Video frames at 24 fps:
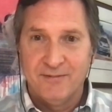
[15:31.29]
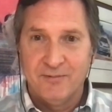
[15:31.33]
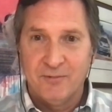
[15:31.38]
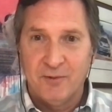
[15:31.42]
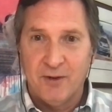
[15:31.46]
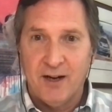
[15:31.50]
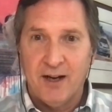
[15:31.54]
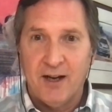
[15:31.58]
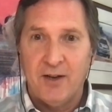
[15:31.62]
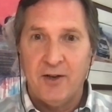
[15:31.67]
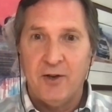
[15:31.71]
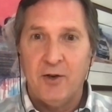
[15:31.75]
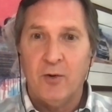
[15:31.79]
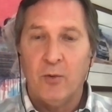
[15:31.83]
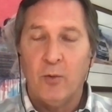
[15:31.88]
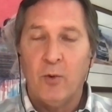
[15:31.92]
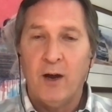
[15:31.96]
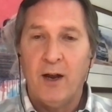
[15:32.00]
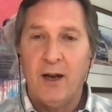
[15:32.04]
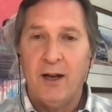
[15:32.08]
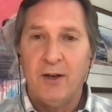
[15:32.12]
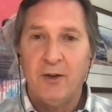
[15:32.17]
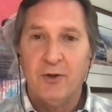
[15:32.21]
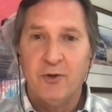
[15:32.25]
right? You're
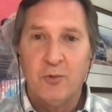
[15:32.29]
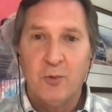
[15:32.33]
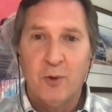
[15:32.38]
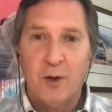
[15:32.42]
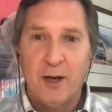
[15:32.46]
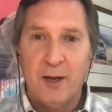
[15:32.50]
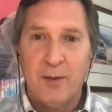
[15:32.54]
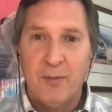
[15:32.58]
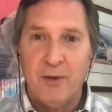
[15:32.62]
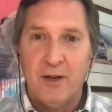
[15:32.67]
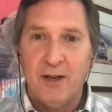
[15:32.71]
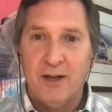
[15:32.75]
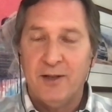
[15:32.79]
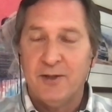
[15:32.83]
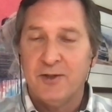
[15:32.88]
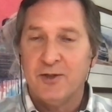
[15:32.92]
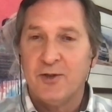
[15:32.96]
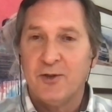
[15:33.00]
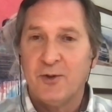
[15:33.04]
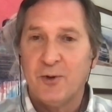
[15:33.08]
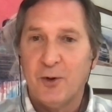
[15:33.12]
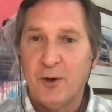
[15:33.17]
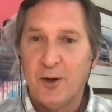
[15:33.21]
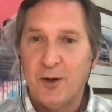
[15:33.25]
waiting 20
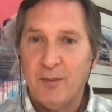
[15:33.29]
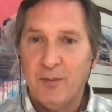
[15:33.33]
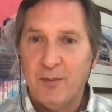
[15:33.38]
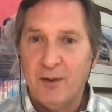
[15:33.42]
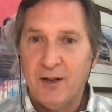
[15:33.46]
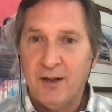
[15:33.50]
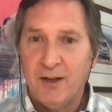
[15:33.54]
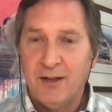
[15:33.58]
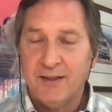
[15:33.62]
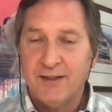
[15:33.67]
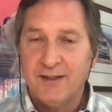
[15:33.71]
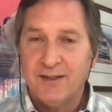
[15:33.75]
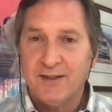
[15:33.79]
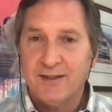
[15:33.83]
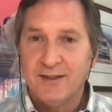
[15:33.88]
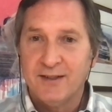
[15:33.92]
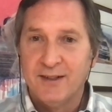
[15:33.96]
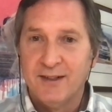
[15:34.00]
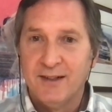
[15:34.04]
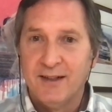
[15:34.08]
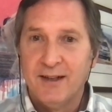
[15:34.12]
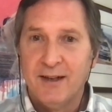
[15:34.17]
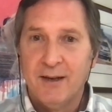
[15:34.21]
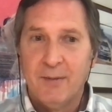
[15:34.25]
minutes, 30 minutes
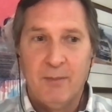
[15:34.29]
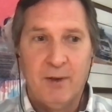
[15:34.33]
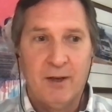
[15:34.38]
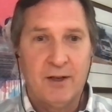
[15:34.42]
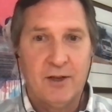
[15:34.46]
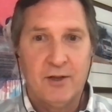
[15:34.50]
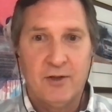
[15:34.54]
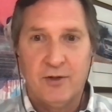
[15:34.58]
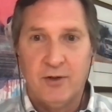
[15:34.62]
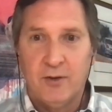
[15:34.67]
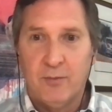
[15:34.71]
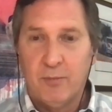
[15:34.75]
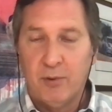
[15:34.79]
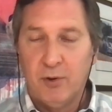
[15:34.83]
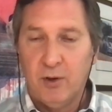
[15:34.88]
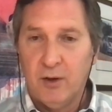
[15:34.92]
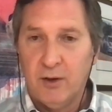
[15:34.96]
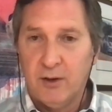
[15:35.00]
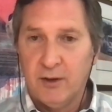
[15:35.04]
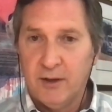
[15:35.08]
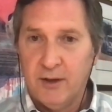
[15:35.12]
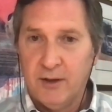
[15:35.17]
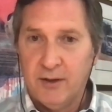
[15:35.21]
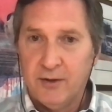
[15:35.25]
because you're
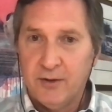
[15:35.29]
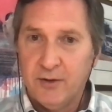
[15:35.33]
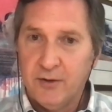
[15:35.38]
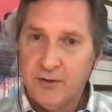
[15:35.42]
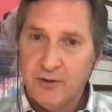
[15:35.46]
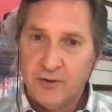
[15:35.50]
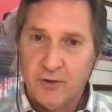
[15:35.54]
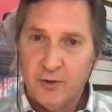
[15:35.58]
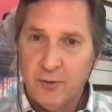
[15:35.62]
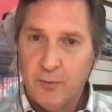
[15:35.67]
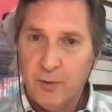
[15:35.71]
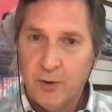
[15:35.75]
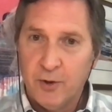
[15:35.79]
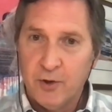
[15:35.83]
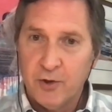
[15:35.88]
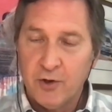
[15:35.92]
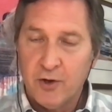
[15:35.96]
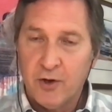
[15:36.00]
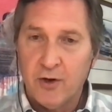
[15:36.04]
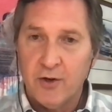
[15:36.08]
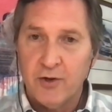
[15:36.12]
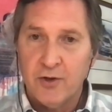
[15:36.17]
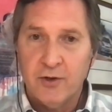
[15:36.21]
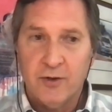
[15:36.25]
plugged into the
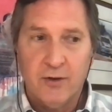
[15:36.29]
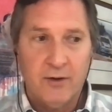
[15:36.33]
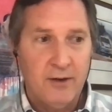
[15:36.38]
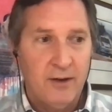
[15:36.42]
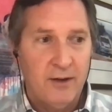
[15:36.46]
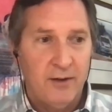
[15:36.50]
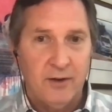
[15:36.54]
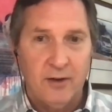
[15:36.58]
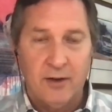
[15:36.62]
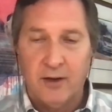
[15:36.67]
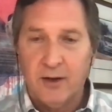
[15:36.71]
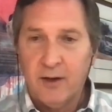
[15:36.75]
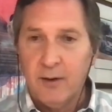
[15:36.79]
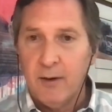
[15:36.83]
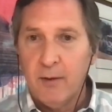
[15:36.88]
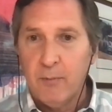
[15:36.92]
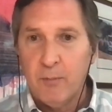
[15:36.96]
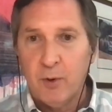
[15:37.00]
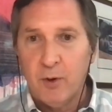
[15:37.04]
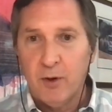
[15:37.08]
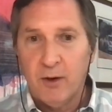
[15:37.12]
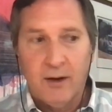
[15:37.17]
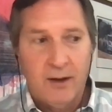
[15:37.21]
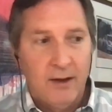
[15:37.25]
supercharger and they're going to
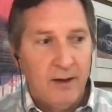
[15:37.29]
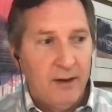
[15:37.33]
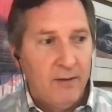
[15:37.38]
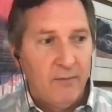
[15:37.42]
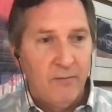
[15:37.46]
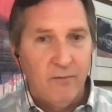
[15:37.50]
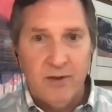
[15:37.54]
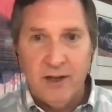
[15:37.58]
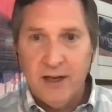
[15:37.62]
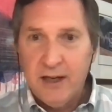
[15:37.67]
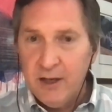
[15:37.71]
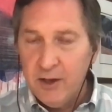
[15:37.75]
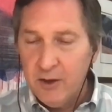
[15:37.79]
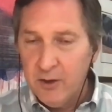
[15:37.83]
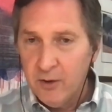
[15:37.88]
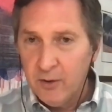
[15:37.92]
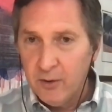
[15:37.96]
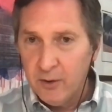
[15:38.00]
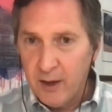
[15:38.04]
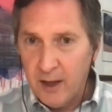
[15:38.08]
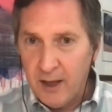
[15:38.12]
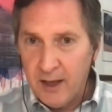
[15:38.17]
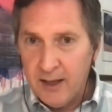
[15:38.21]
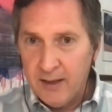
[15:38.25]
put video
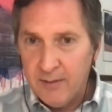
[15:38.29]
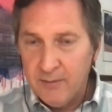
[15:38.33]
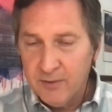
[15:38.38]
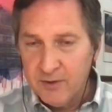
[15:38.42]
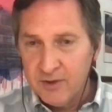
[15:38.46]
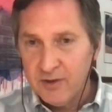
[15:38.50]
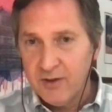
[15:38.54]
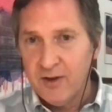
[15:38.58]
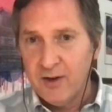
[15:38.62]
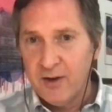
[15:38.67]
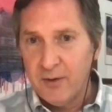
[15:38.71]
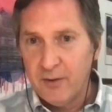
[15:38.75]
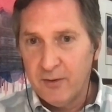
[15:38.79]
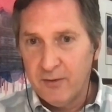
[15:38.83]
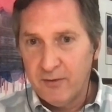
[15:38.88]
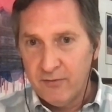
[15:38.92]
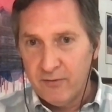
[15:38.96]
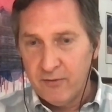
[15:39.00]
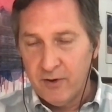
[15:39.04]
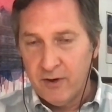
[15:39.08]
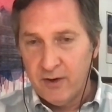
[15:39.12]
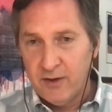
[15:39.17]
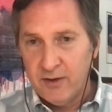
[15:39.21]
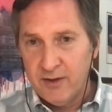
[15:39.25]
games on the
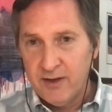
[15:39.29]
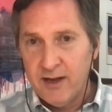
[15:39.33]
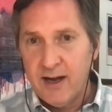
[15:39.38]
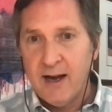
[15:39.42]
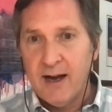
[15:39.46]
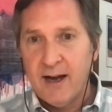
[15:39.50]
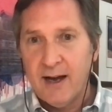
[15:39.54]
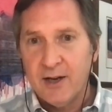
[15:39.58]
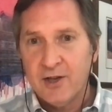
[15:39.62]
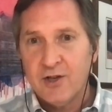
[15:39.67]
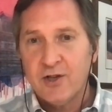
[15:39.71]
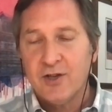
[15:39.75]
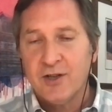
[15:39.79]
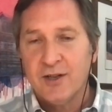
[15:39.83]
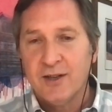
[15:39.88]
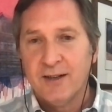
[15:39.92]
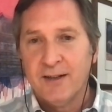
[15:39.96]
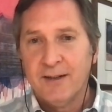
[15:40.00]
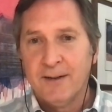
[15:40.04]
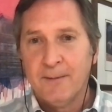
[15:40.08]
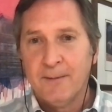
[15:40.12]
front dash.